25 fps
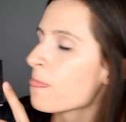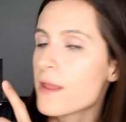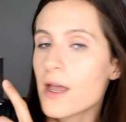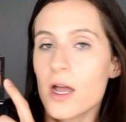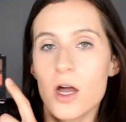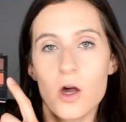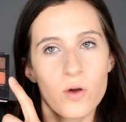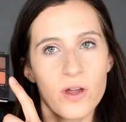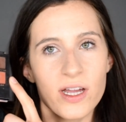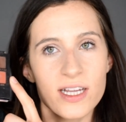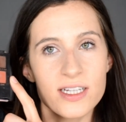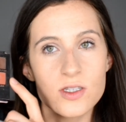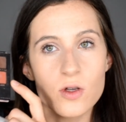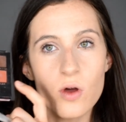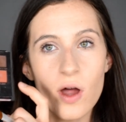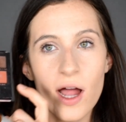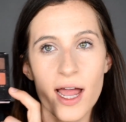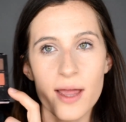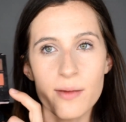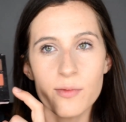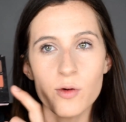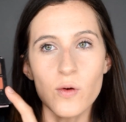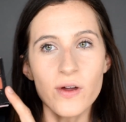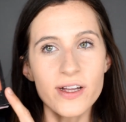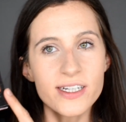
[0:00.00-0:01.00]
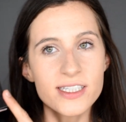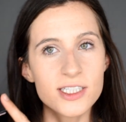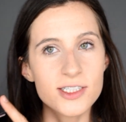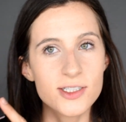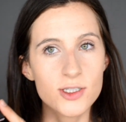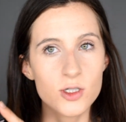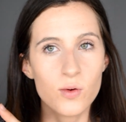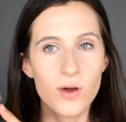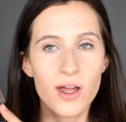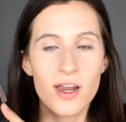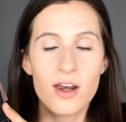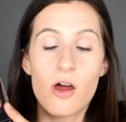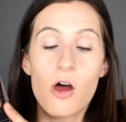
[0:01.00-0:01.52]
Okay, so I'm going to
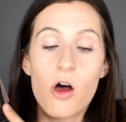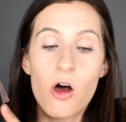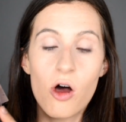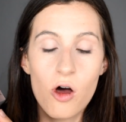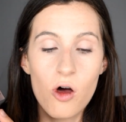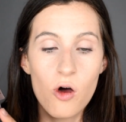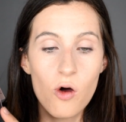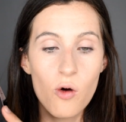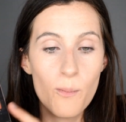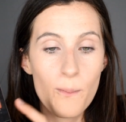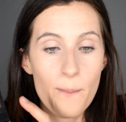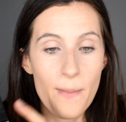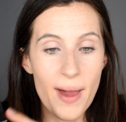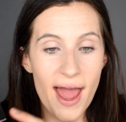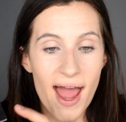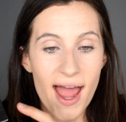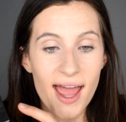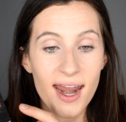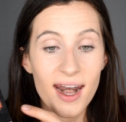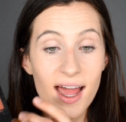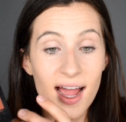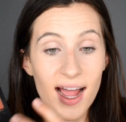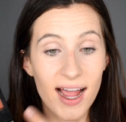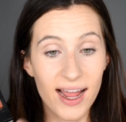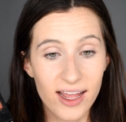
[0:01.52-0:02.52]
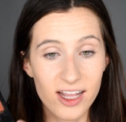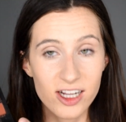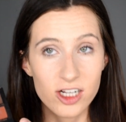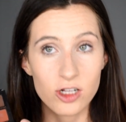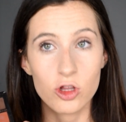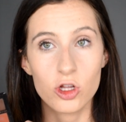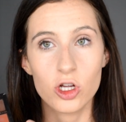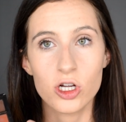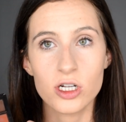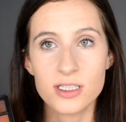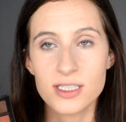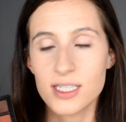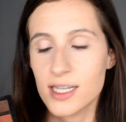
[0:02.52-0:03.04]
do an all matte eye
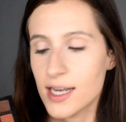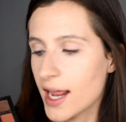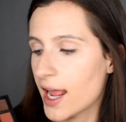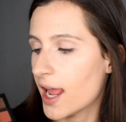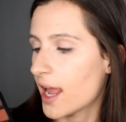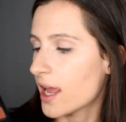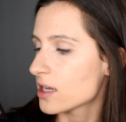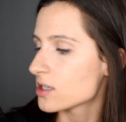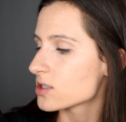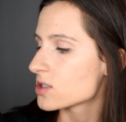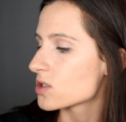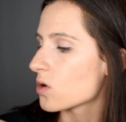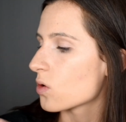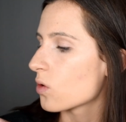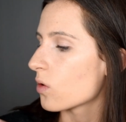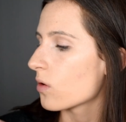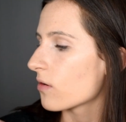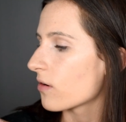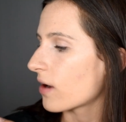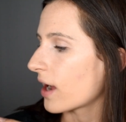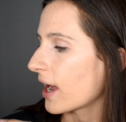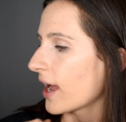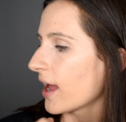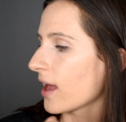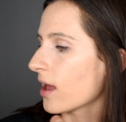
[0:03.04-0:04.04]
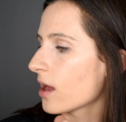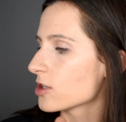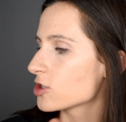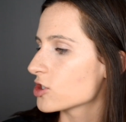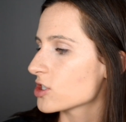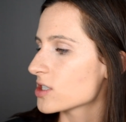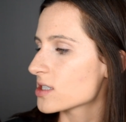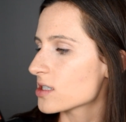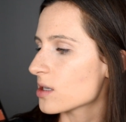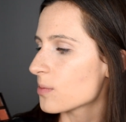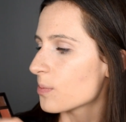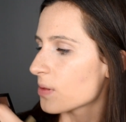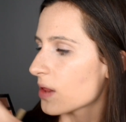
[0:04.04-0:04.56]
look today. So I
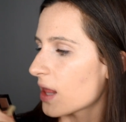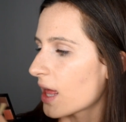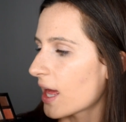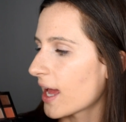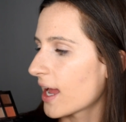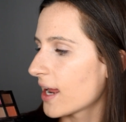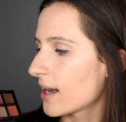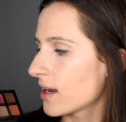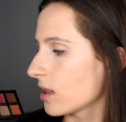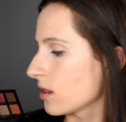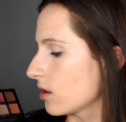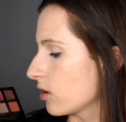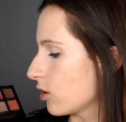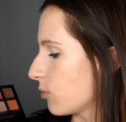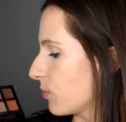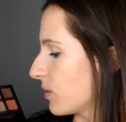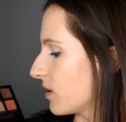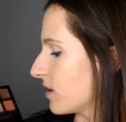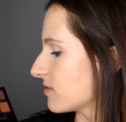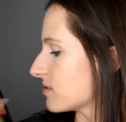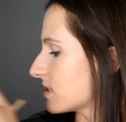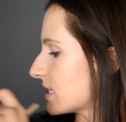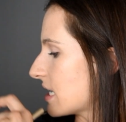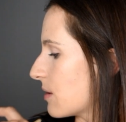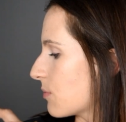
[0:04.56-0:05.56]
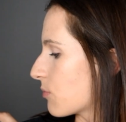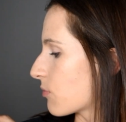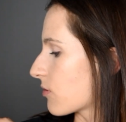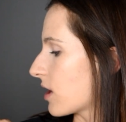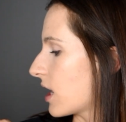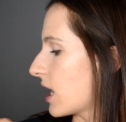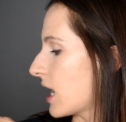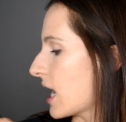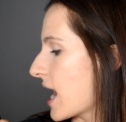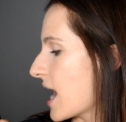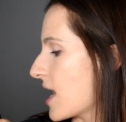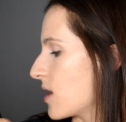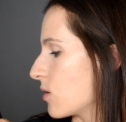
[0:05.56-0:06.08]
just applied a little bit of
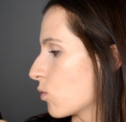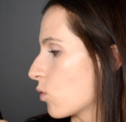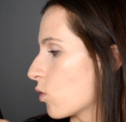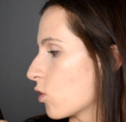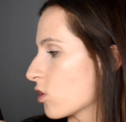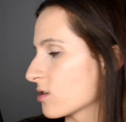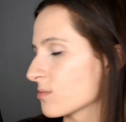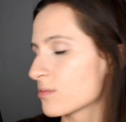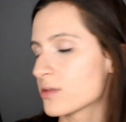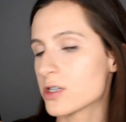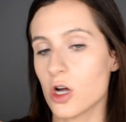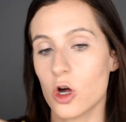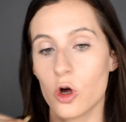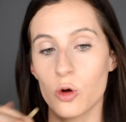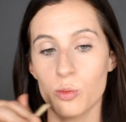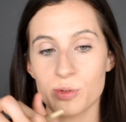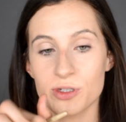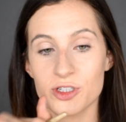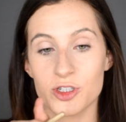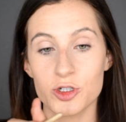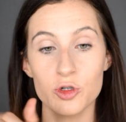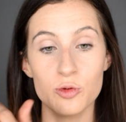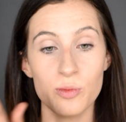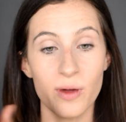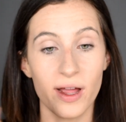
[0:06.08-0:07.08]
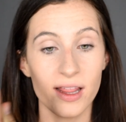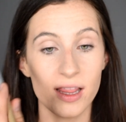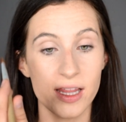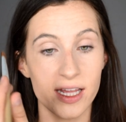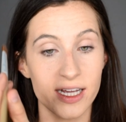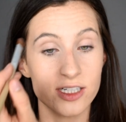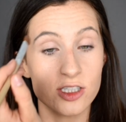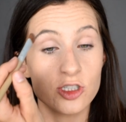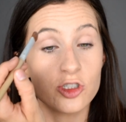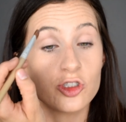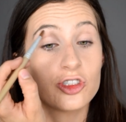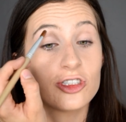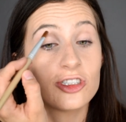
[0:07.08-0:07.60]
tempera and warm taupe to my
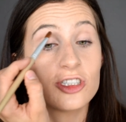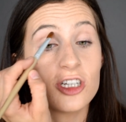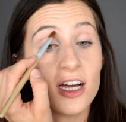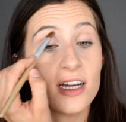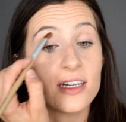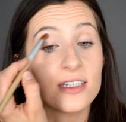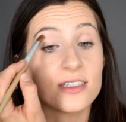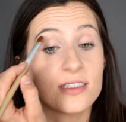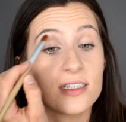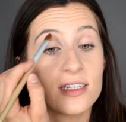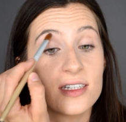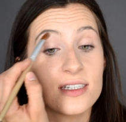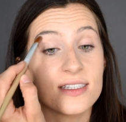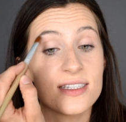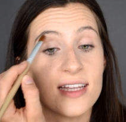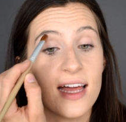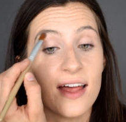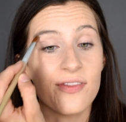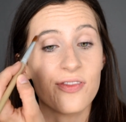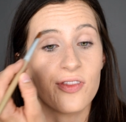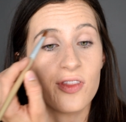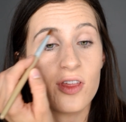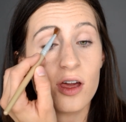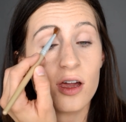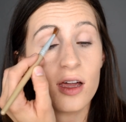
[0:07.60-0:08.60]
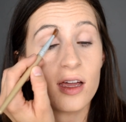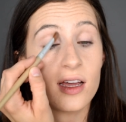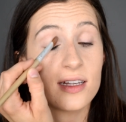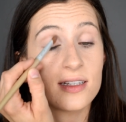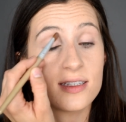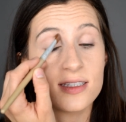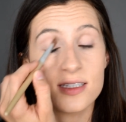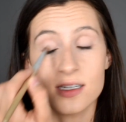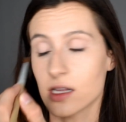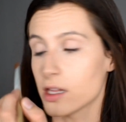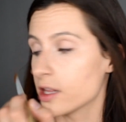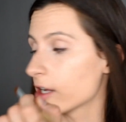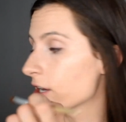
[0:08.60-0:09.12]
lids just to set the
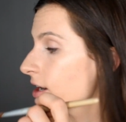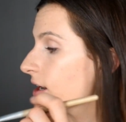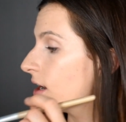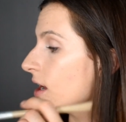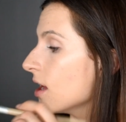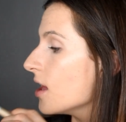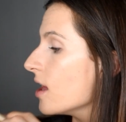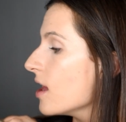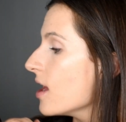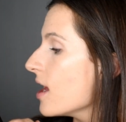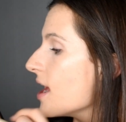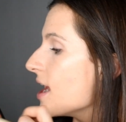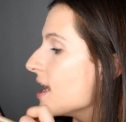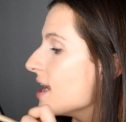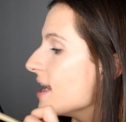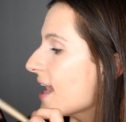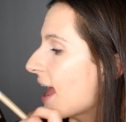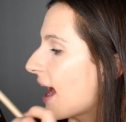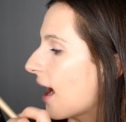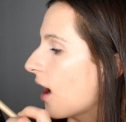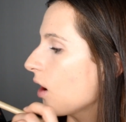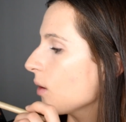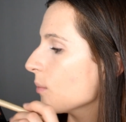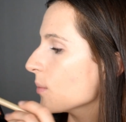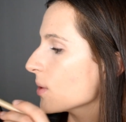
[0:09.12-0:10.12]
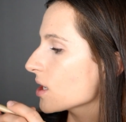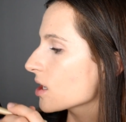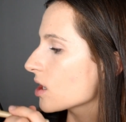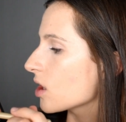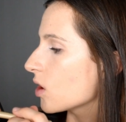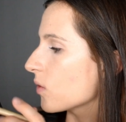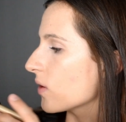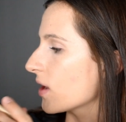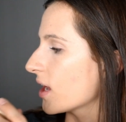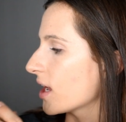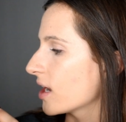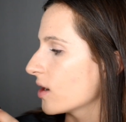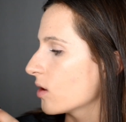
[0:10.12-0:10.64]
concealer. Now I'm going to
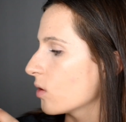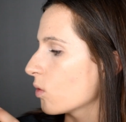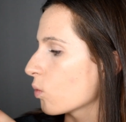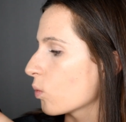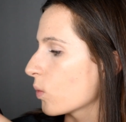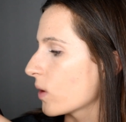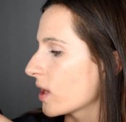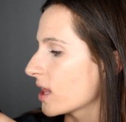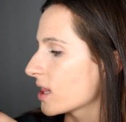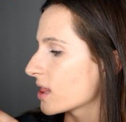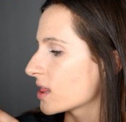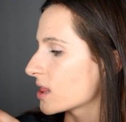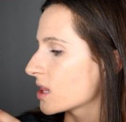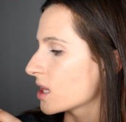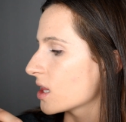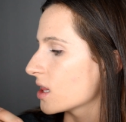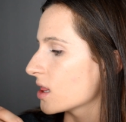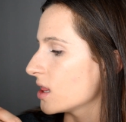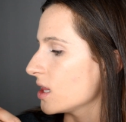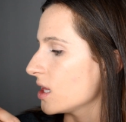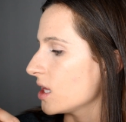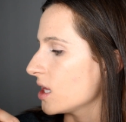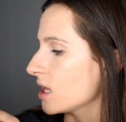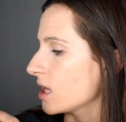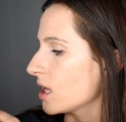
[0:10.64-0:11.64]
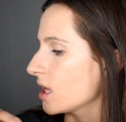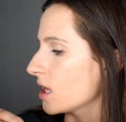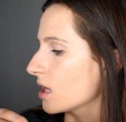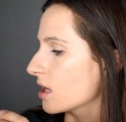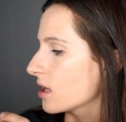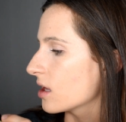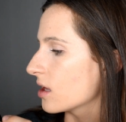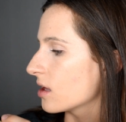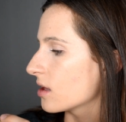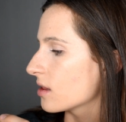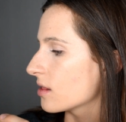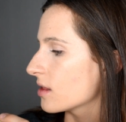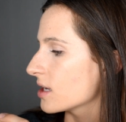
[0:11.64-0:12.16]
go in with
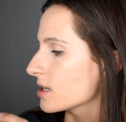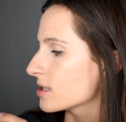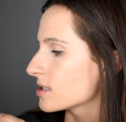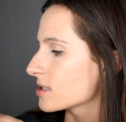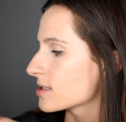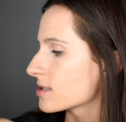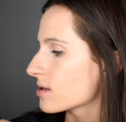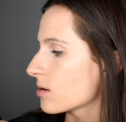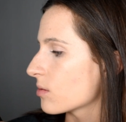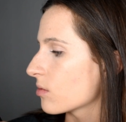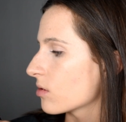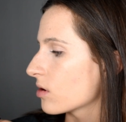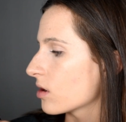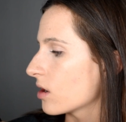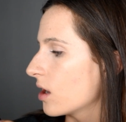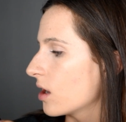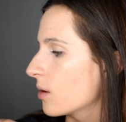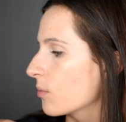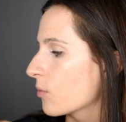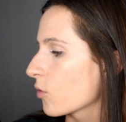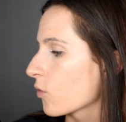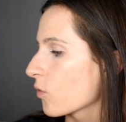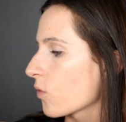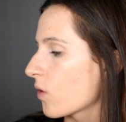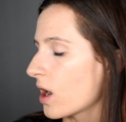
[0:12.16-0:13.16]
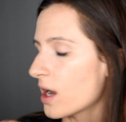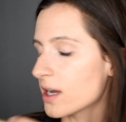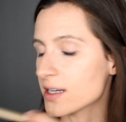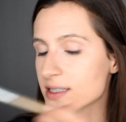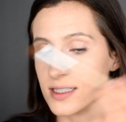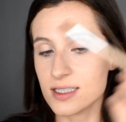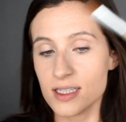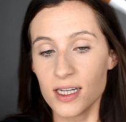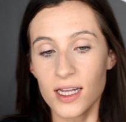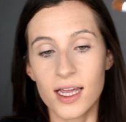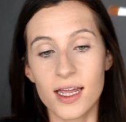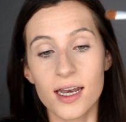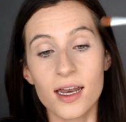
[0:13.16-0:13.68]
this raw
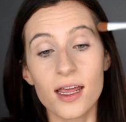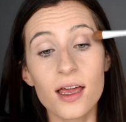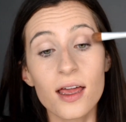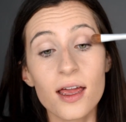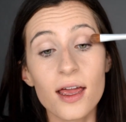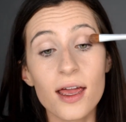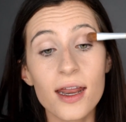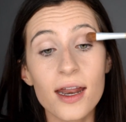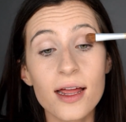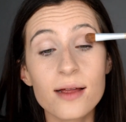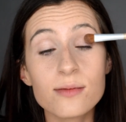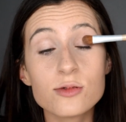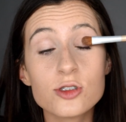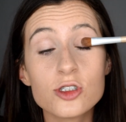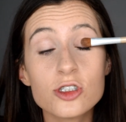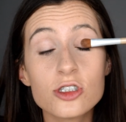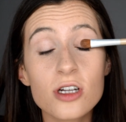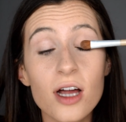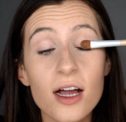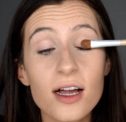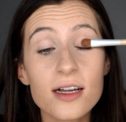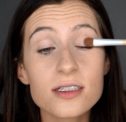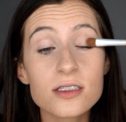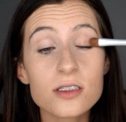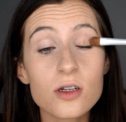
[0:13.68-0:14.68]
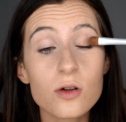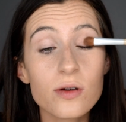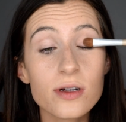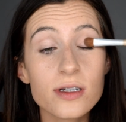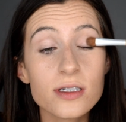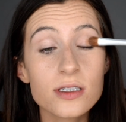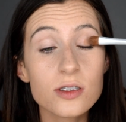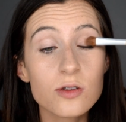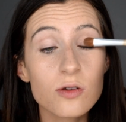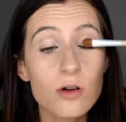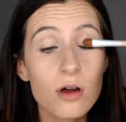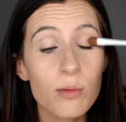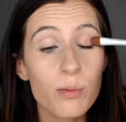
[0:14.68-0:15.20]
sienna, and I'm just going
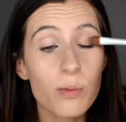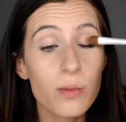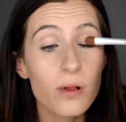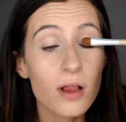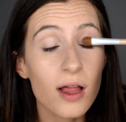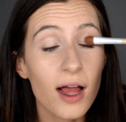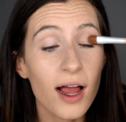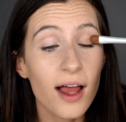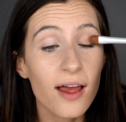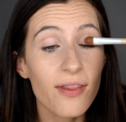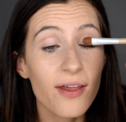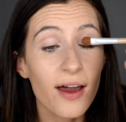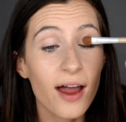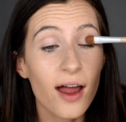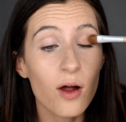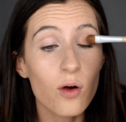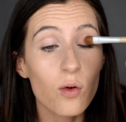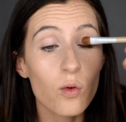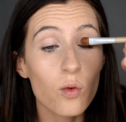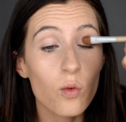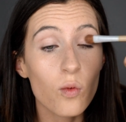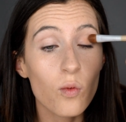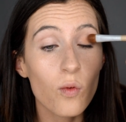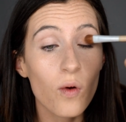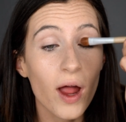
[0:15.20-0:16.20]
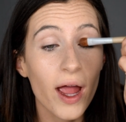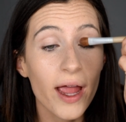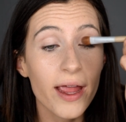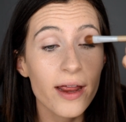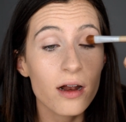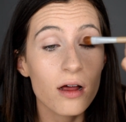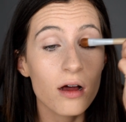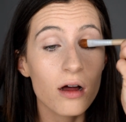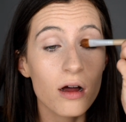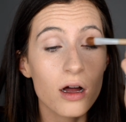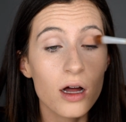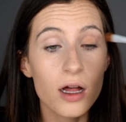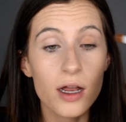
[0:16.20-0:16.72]
to apply that right
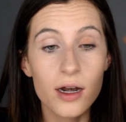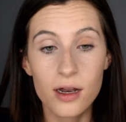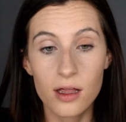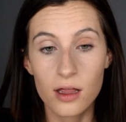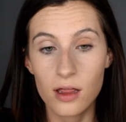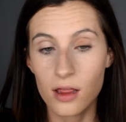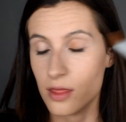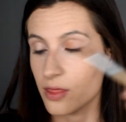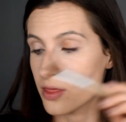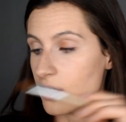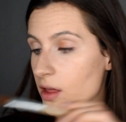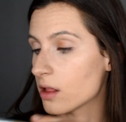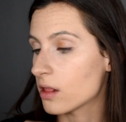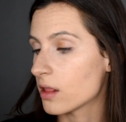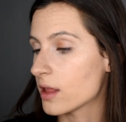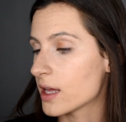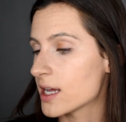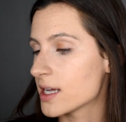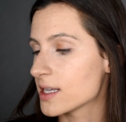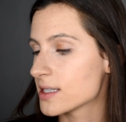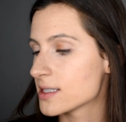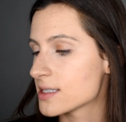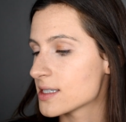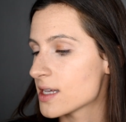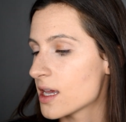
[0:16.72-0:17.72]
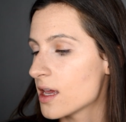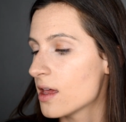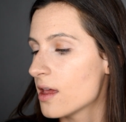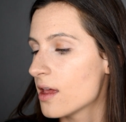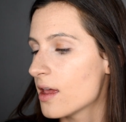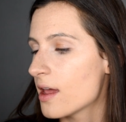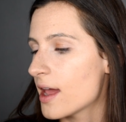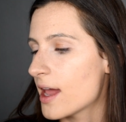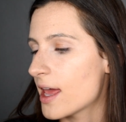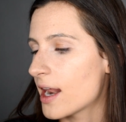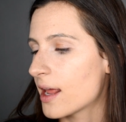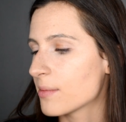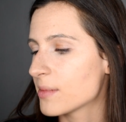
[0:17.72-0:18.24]
on the lids.
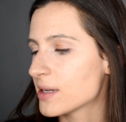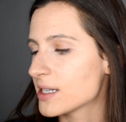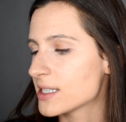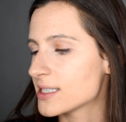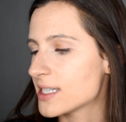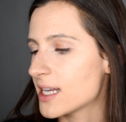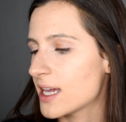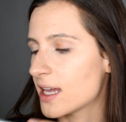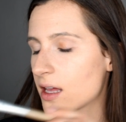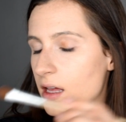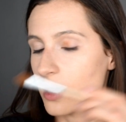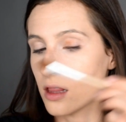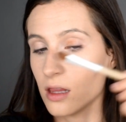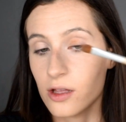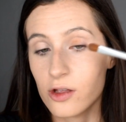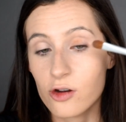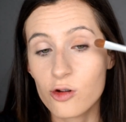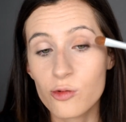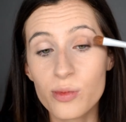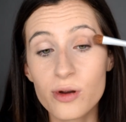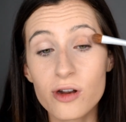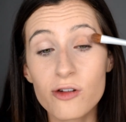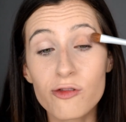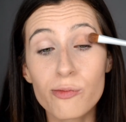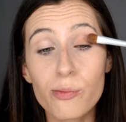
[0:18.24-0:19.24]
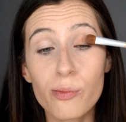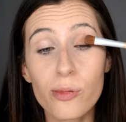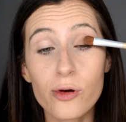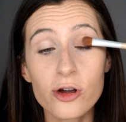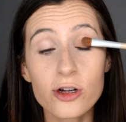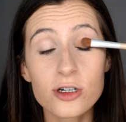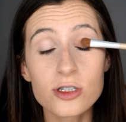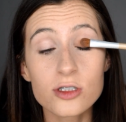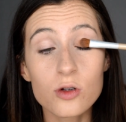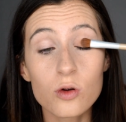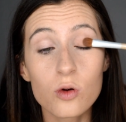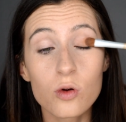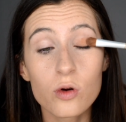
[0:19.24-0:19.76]
And I'm going to take a little bit of
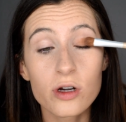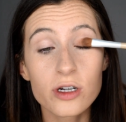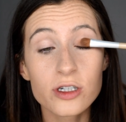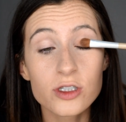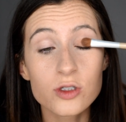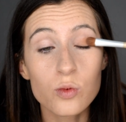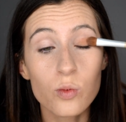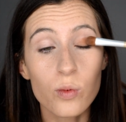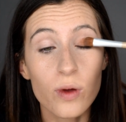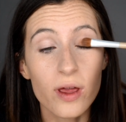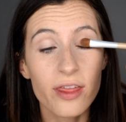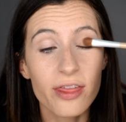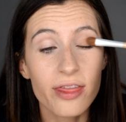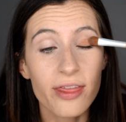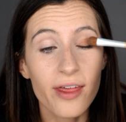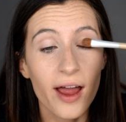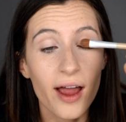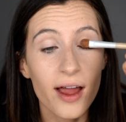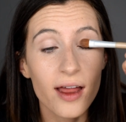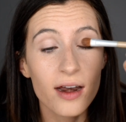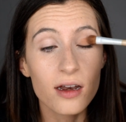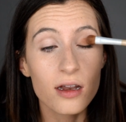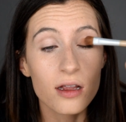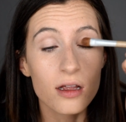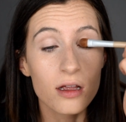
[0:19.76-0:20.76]
burnt orange with that.